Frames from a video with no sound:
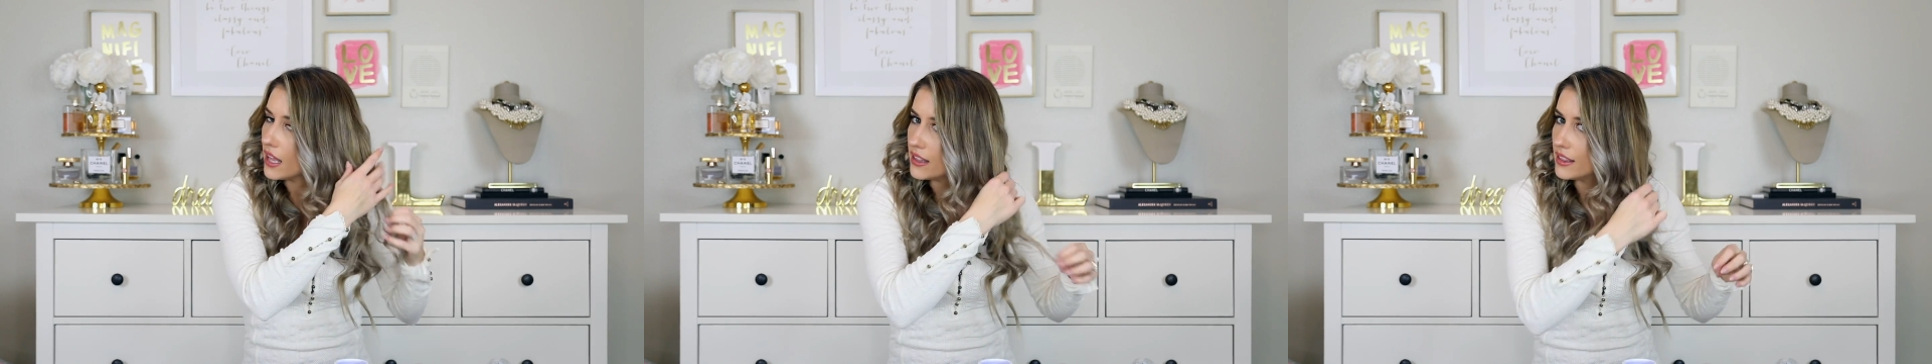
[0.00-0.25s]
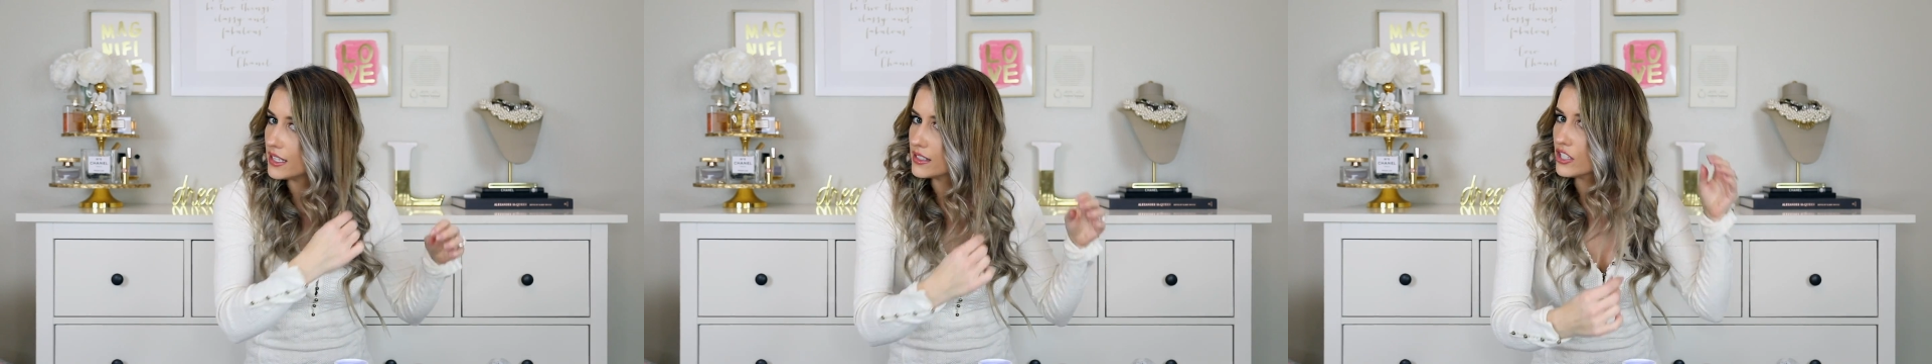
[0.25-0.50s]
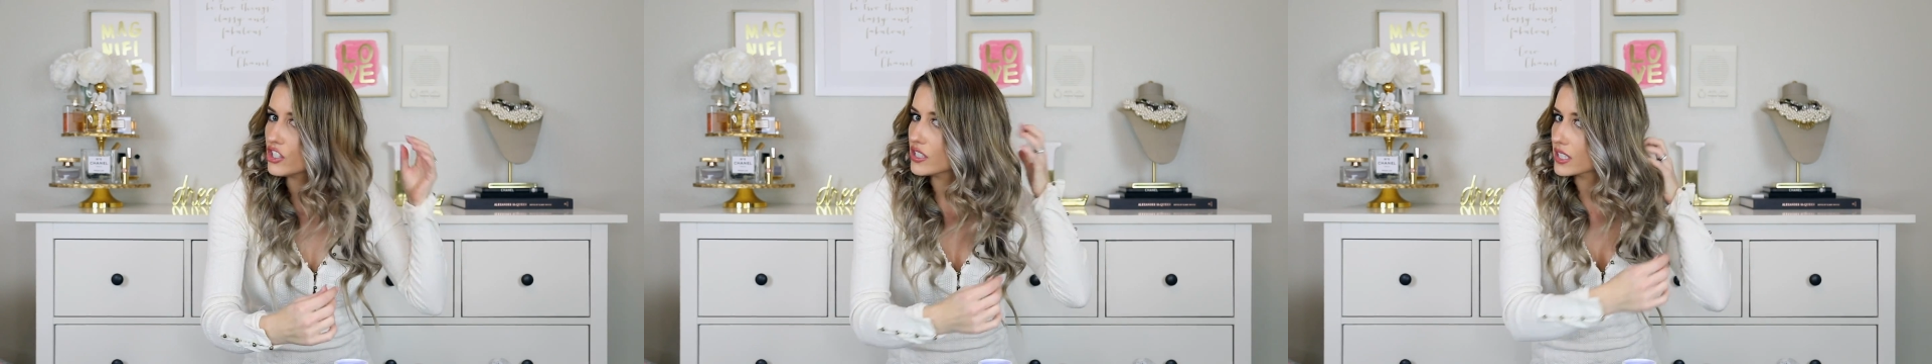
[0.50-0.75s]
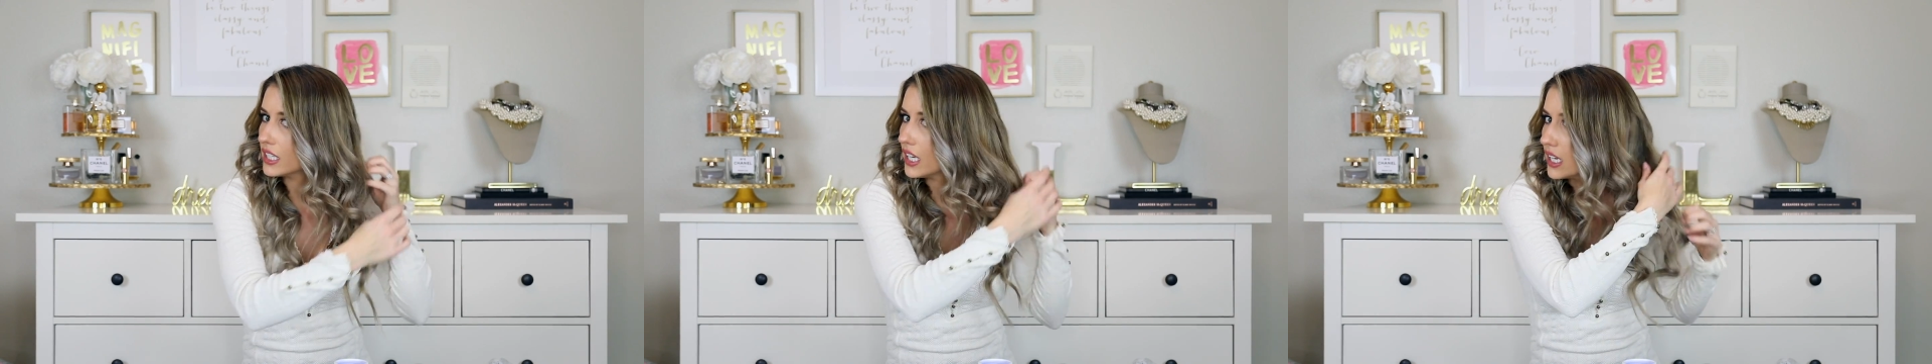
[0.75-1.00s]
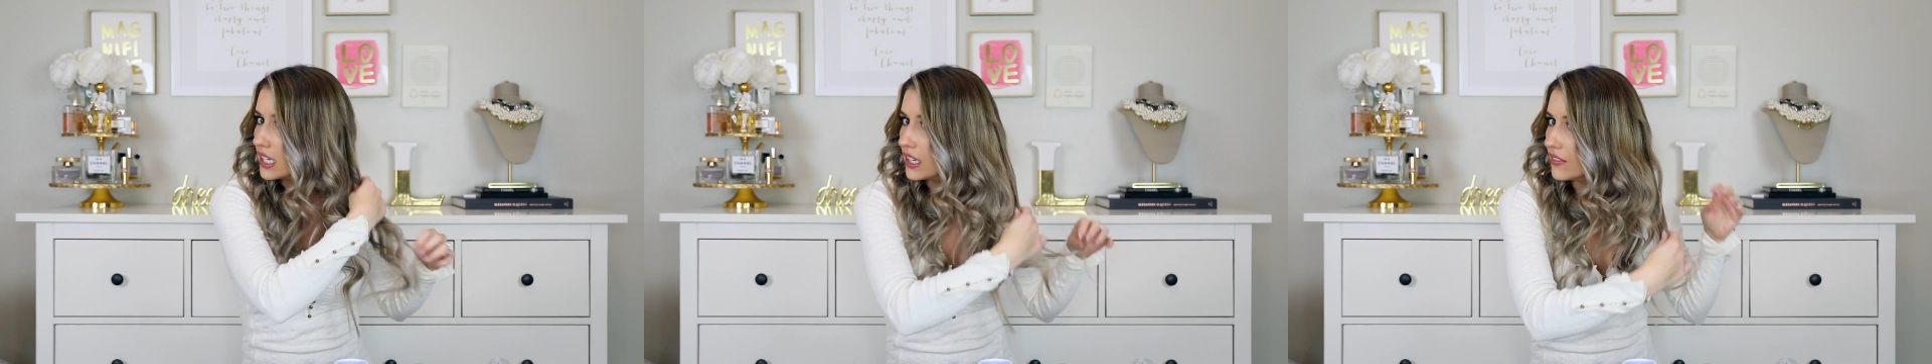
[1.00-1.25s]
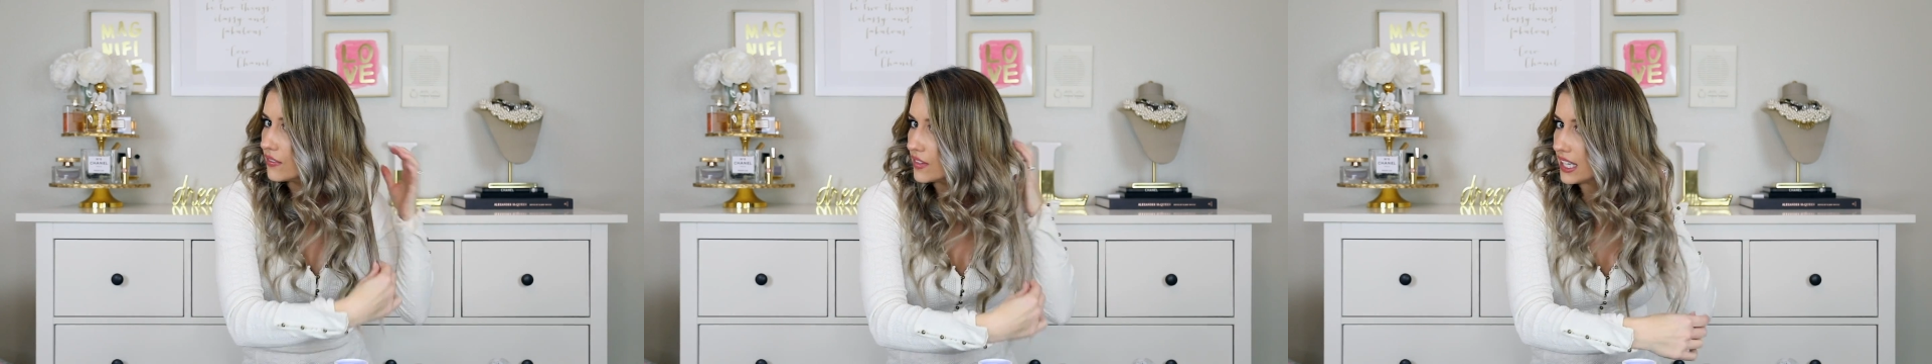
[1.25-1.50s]
This is just gonna
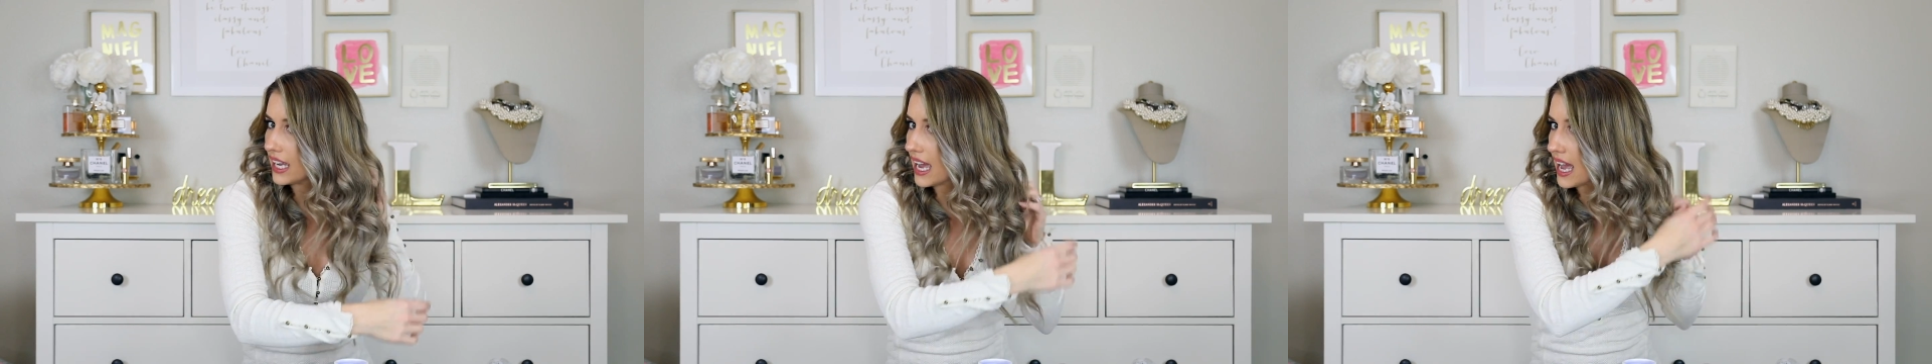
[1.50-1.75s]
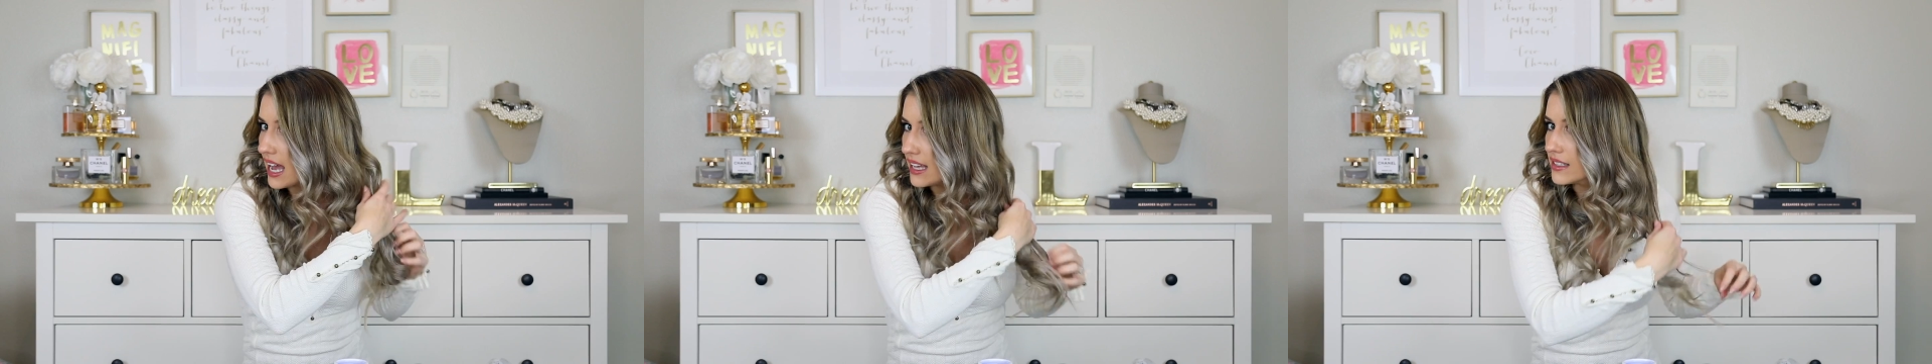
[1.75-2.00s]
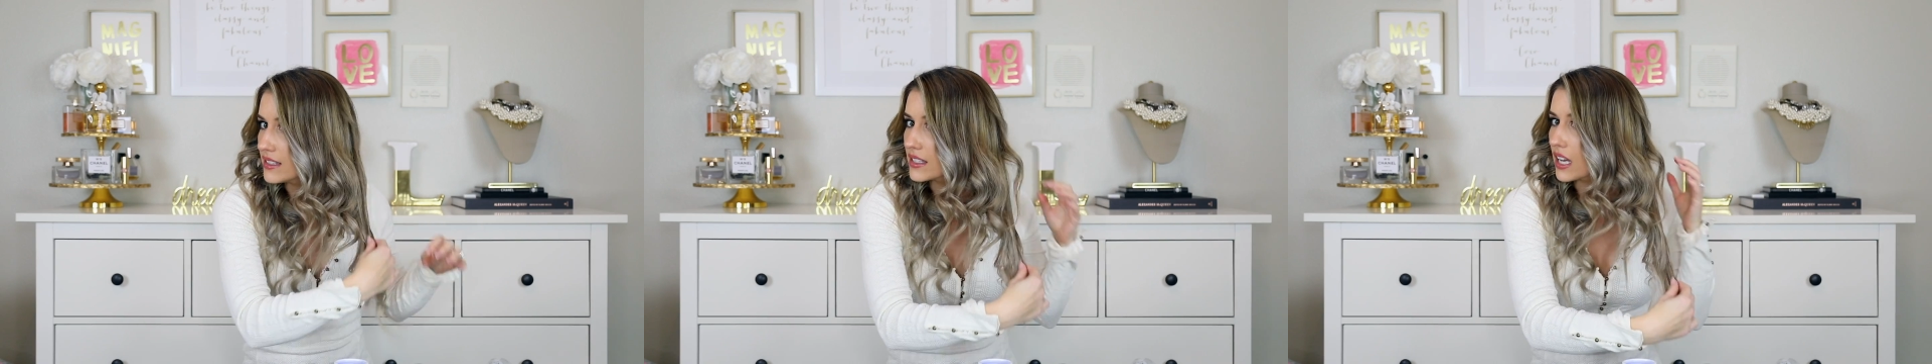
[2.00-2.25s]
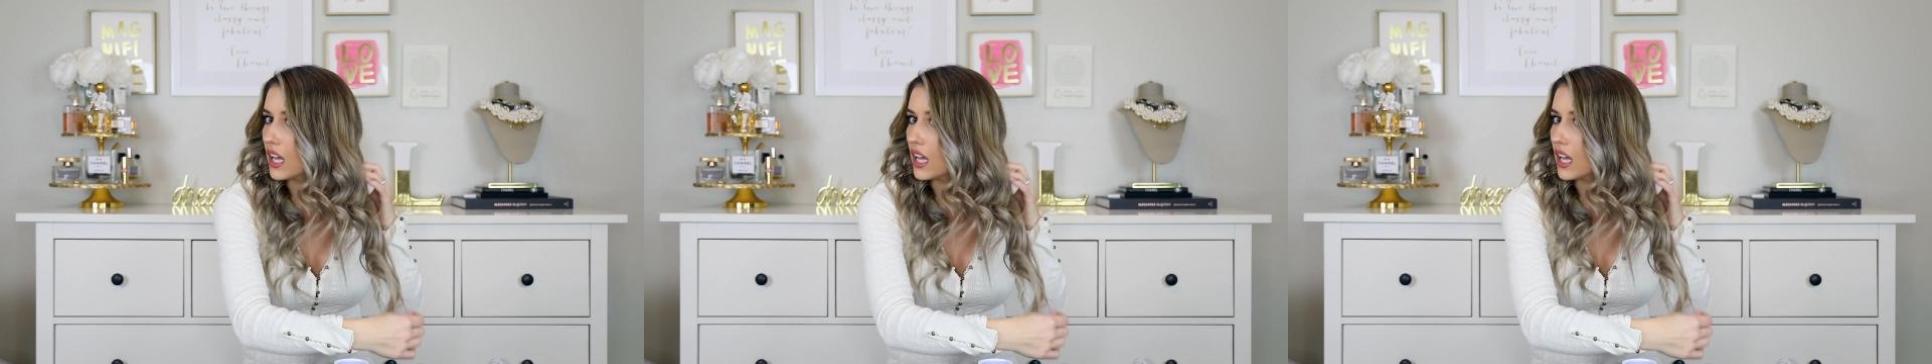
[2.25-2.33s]
give the ends